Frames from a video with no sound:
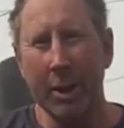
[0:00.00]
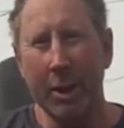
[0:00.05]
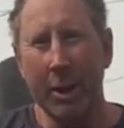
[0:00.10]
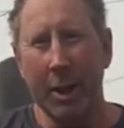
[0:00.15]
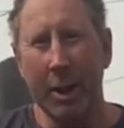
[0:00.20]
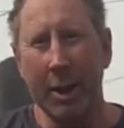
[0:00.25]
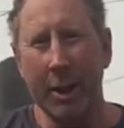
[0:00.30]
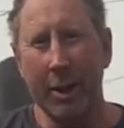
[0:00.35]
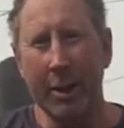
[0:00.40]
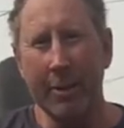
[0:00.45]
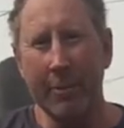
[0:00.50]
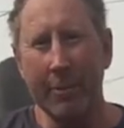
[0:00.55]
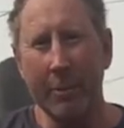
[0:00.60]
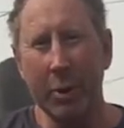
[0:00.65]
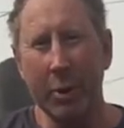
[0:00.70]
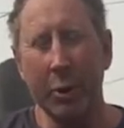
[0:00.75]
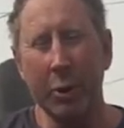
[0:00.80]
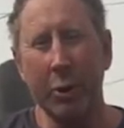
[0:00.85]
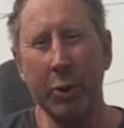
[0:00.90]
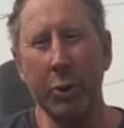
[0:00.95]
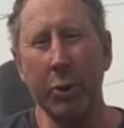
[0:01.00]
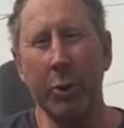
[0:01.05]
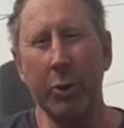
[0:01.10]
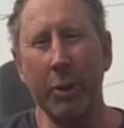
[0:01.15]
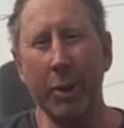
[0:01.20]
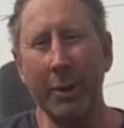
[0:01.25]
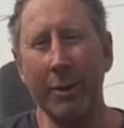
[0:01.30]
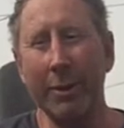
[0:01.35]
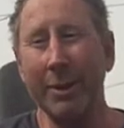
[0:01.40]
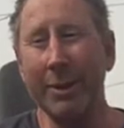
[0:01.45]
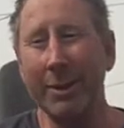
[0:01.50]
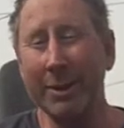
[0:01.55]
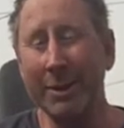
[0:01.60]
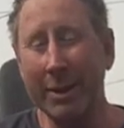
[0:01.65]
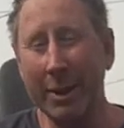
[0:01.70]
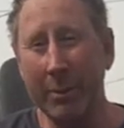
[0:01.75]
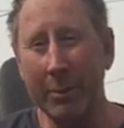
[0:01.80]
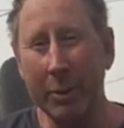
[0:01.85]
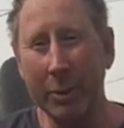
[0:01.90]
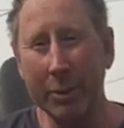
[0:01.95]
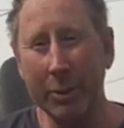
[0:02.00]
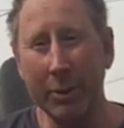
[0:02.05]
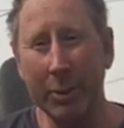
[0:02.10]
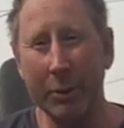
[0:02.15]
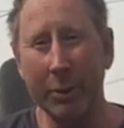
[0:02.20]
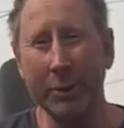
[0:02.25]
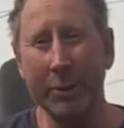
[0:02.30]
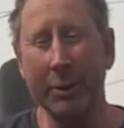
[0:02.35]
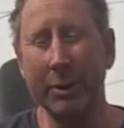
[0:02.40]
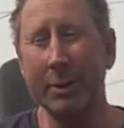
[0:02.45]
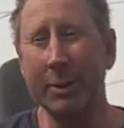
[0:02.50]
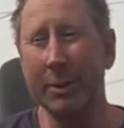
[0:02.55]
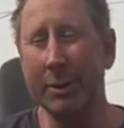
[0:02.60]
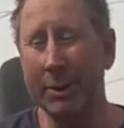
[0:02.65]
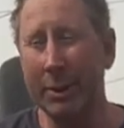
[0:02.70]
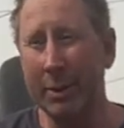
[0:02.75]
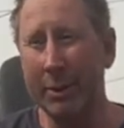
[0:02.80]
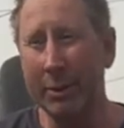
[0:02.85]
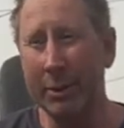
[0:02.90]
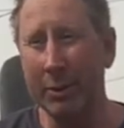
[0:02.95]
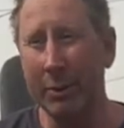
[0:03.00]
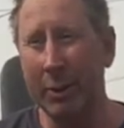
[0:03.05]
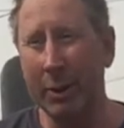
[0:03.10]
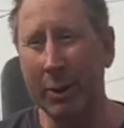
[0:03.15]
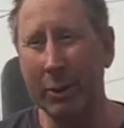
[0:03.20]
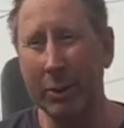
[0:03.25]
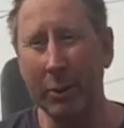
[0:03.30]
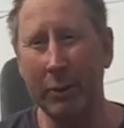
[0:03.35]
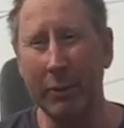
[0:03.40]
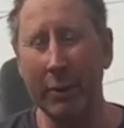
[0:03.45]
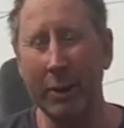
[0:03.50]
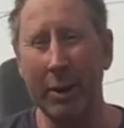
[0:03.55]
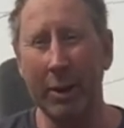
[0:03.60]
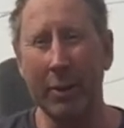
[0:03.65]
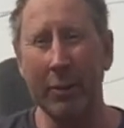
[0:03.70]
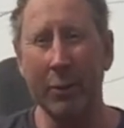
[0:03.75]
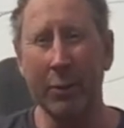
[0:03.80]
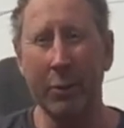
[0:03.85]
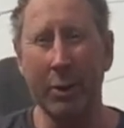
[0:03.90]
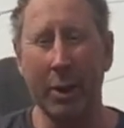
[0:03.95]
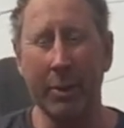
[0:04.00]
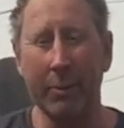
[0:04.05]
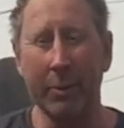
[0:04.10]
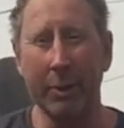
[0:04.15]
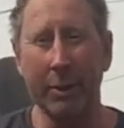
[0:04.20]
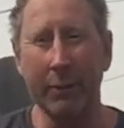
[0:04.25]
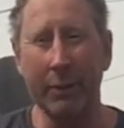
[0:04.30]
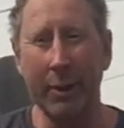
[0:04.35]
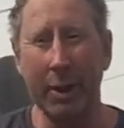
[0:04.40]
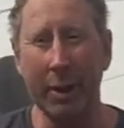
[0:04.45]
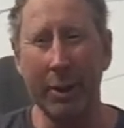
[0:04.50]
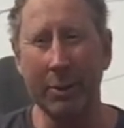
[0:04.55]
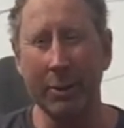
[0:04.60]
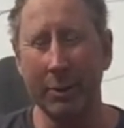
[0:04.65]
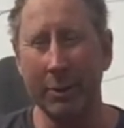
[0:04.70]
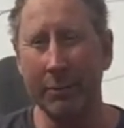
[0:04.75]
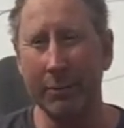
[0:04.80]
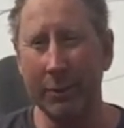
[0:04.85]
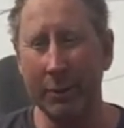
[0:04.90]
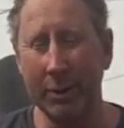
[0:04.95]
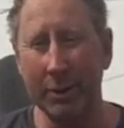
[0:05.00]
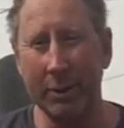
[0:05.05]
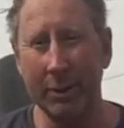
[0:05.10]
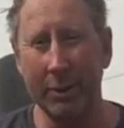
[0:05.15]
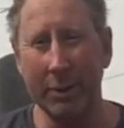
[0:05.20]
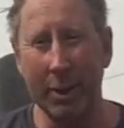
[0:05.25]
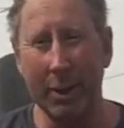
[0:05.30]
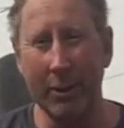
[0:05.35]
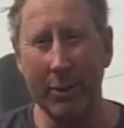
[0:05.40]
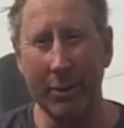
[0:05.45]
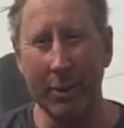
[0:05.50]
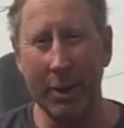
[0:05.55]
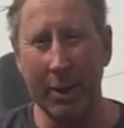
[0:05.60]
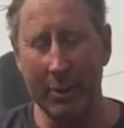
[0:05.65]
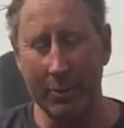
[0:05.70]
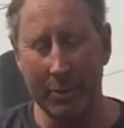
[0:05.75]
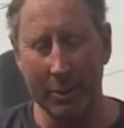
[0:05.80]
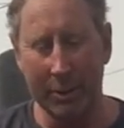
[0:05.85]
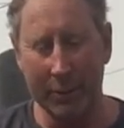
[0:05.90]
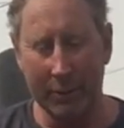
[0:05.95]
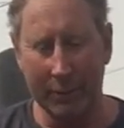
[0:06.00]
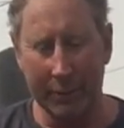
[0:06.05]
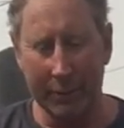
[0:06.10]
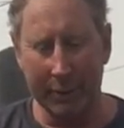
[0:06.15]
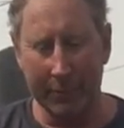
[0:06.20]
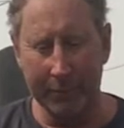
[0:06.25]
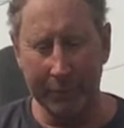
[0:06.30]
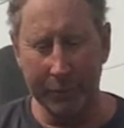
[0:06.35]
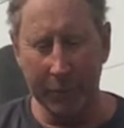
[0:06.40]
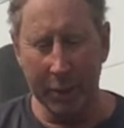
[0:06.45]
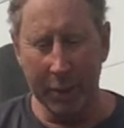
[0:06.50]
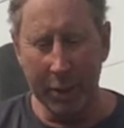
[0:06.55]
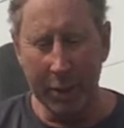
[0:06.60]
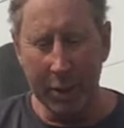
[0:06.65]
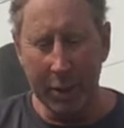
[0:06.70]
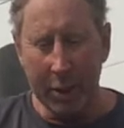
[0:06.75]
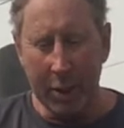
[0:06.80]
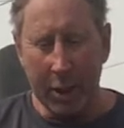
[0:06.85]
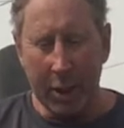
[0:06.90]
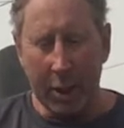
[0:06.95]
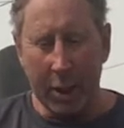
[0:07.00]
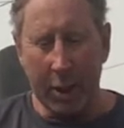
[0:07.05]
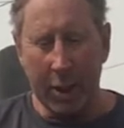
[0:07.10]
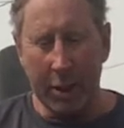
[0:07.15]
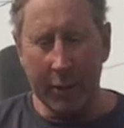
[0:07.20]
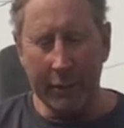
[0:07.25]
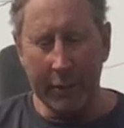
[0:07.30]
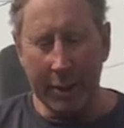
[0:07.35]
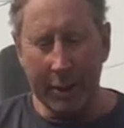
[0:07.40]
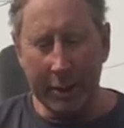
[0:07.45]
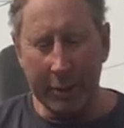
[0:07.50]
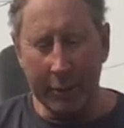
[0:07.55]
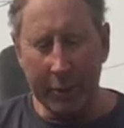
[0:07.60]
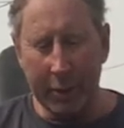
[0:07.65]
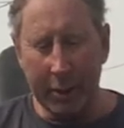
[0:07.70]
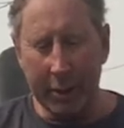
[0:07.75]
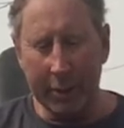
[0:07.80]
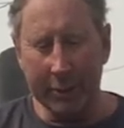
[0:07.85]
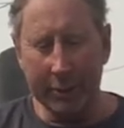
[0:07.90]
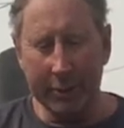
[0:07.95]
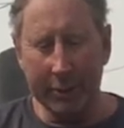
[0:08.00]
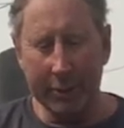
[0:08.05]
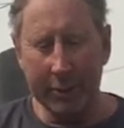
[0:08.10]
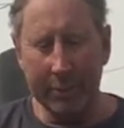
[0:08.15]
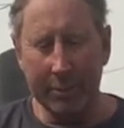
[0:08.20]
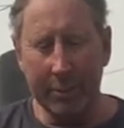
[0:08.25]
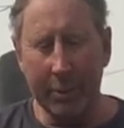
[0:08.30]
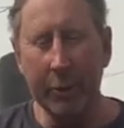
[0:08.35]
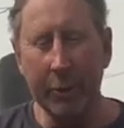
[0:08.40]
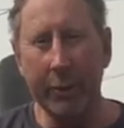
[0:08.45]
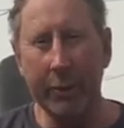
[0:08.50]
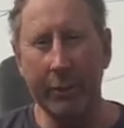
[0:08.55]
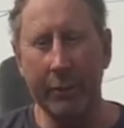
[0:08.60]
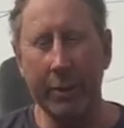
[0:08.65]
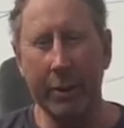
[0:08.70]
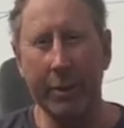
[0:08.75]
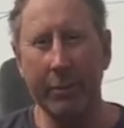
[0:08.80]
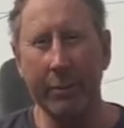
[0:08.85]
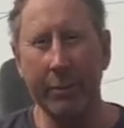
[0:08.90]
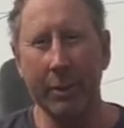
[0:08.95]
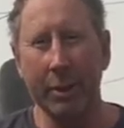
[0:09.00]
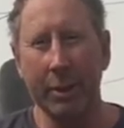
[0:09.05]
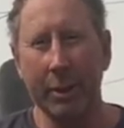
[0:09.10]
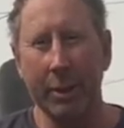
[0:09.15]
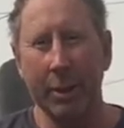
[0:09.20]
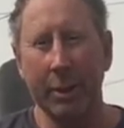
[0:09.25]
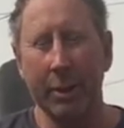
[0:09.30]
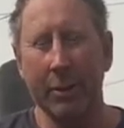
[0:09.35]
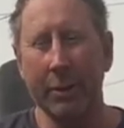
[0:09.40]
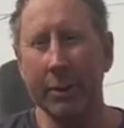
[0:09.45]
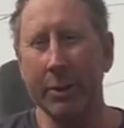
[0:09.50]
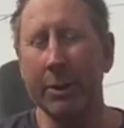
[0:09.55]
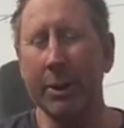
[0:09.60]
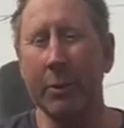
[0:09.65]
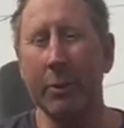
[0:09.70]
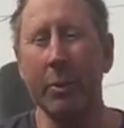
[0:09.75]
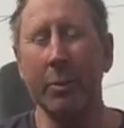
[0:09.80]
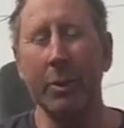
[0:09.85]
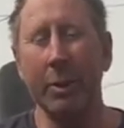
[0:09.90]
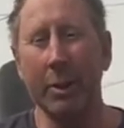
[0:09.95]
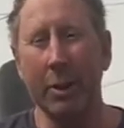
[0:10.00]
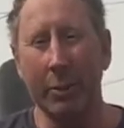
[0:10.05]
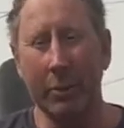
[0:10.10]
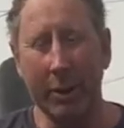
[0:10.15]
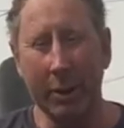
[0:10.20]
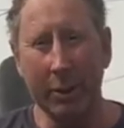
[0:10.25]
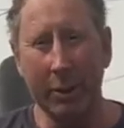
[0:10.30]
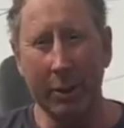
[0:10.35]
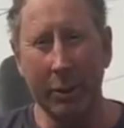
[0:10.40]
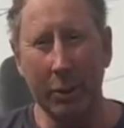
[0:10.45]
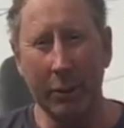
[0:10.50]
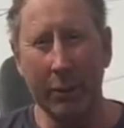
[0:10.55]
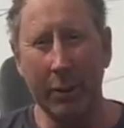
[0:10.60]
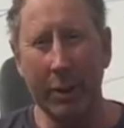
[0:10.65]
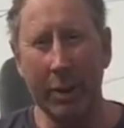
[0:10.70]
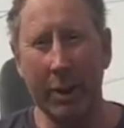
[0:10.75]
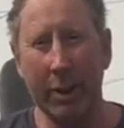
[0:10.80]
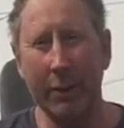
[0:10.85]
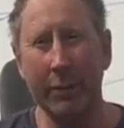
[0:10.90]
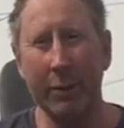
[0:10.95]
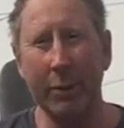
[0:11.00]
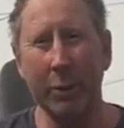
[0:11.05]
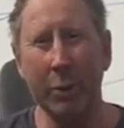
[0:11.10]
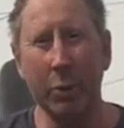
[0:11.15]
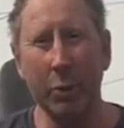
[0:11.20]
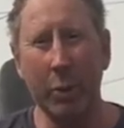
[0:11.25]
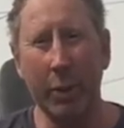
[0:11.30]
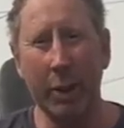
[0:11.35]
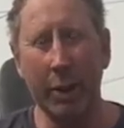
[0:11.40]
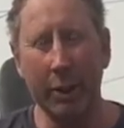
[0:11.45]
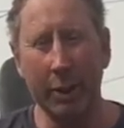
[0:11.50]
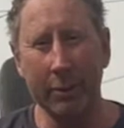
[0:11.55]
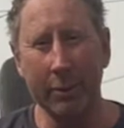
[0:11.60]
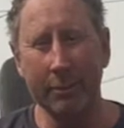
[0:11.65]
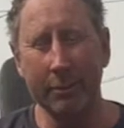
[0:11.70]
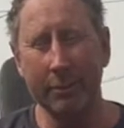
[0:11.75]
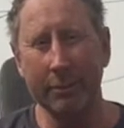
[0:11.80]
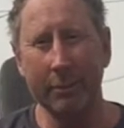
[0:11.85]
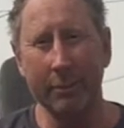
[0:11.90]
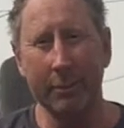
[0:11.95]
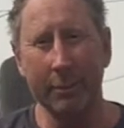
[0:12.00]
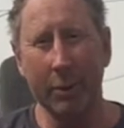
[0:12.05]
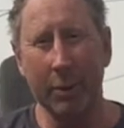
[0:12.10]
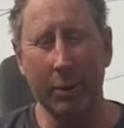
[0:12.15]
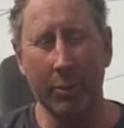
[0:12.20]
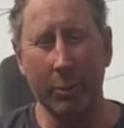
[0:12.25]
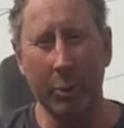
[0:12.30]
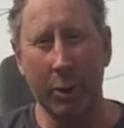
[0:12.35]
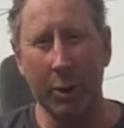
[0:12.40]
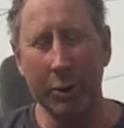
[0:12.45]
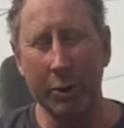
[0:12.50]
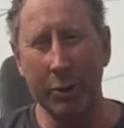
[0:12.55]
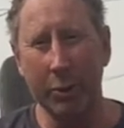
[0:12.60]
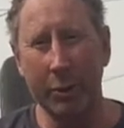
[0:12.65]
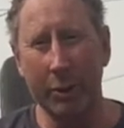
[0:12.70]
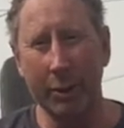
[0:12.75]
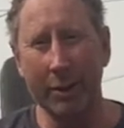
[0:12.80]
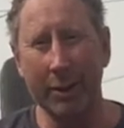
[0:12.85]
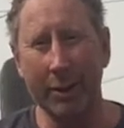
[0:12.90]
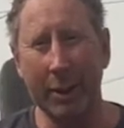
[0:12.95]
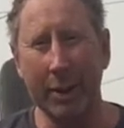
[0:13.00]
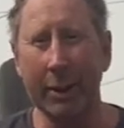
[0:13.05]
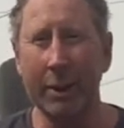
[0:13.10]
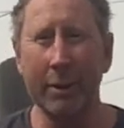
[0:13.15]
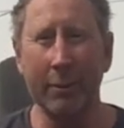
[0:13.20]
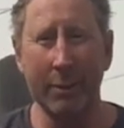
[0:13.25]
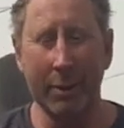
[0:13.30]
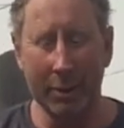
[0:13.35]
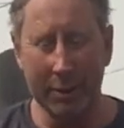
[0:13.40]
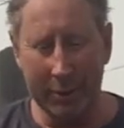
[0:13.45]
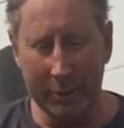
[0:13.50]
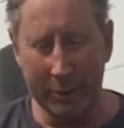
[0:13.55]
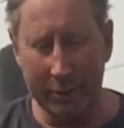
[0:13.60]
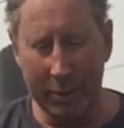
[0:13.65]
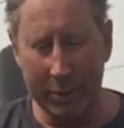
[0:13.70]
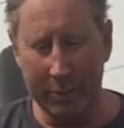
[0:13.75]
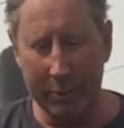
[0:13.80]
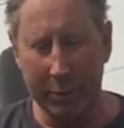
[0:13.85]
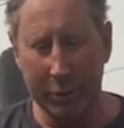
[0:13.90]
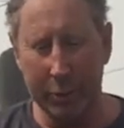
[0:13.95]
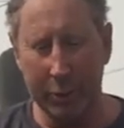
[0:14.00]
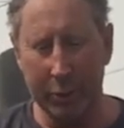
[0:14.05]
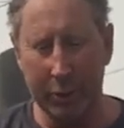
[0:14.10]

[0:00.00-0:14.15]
22nd. During the December solstice, the sun is directly overhead at the Tropic of Cancer in the southern hemisphere. On the equinoxes, both of them, the sun would be directly overhead at the equator on March 22nd and September